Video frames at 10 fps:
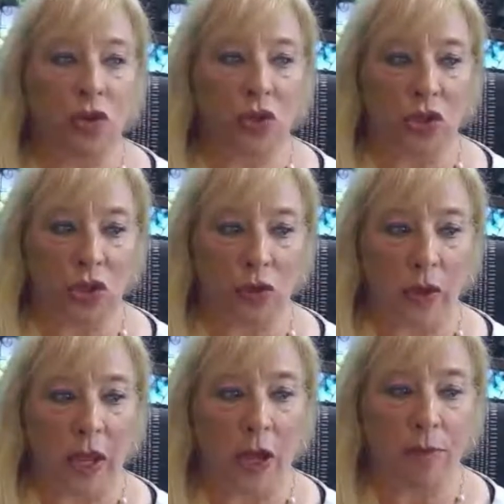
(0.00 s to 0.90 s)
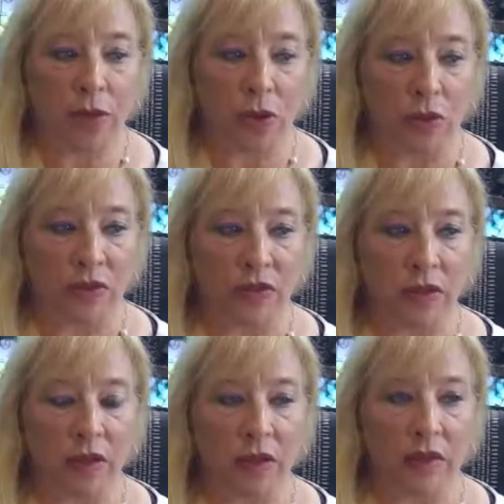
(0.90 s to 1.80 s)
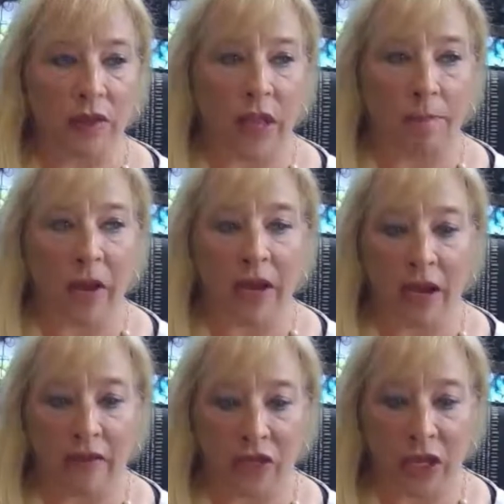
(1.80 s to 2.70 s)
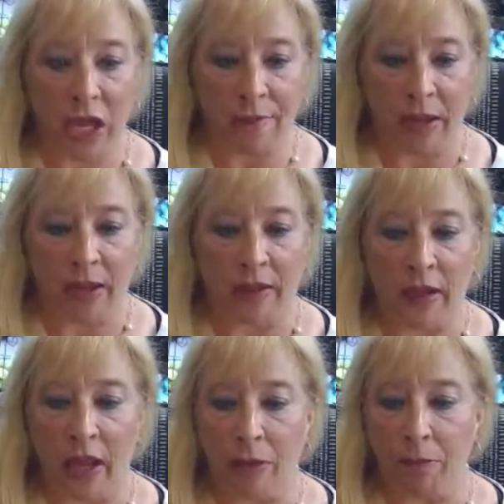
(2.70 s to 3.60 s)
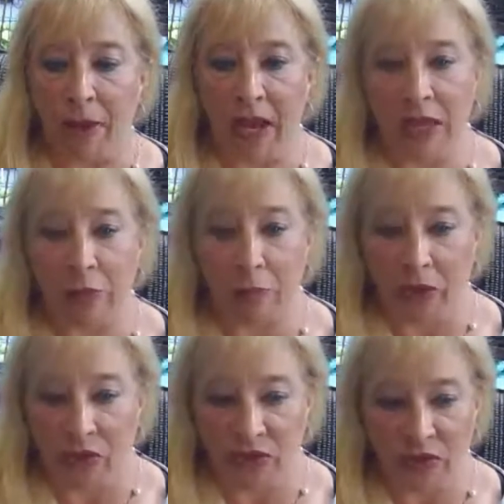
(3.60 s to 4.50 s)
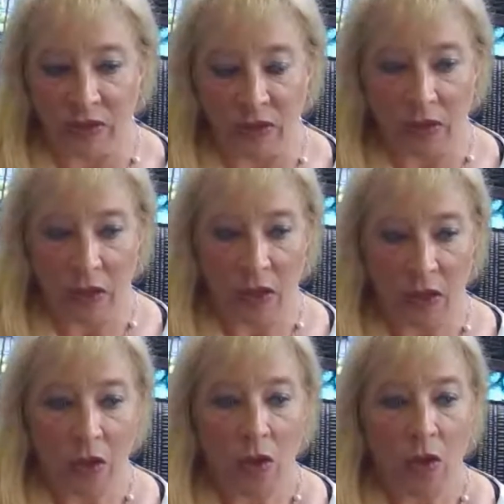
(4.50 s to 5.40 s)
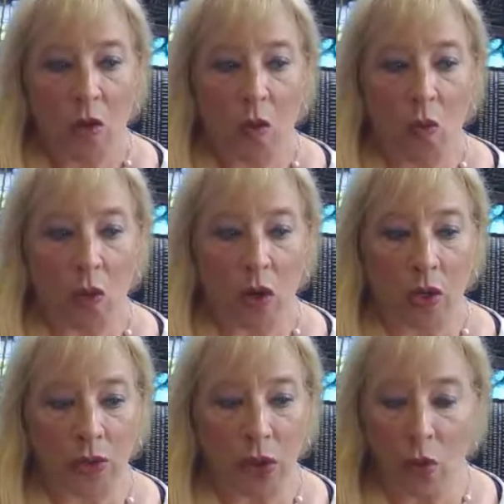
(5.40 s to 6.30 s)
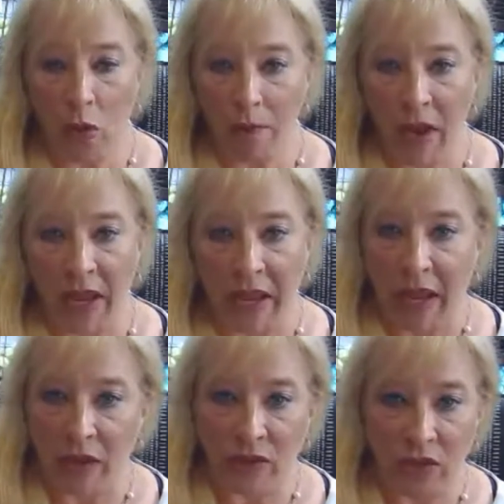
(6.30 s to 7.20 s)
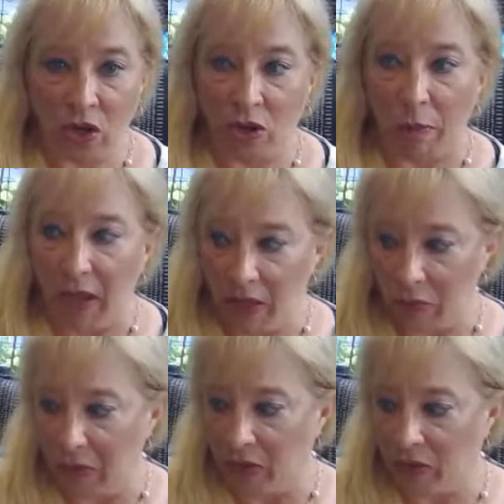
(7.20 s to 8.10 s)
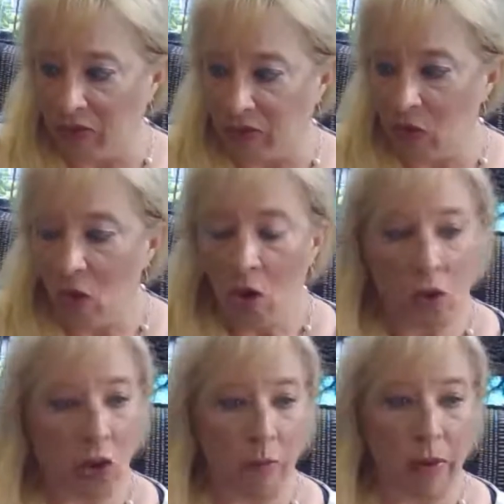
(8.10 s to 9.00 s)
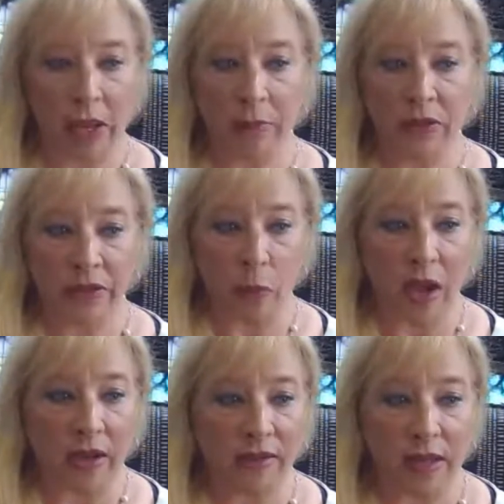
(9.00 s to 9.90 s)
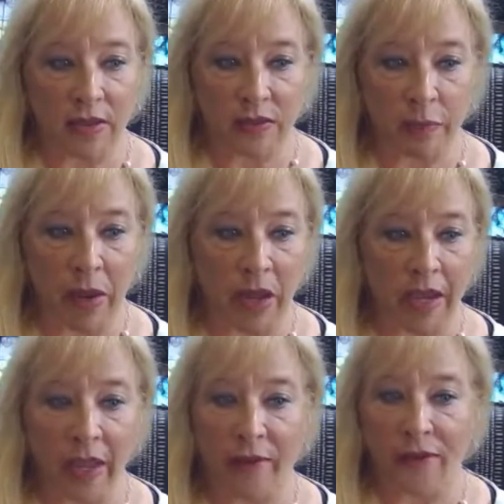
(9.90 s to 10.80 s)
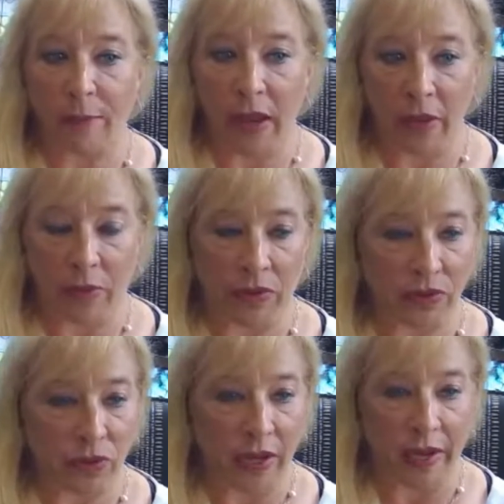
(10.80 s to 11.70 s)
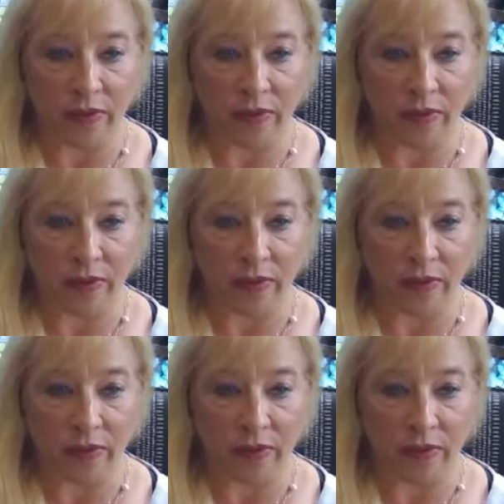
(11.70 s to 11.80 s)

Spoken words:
to help those that might have to come in and pay the bills, or know where my accounts are to pay the bills, or be able to access my accounts payables or accounts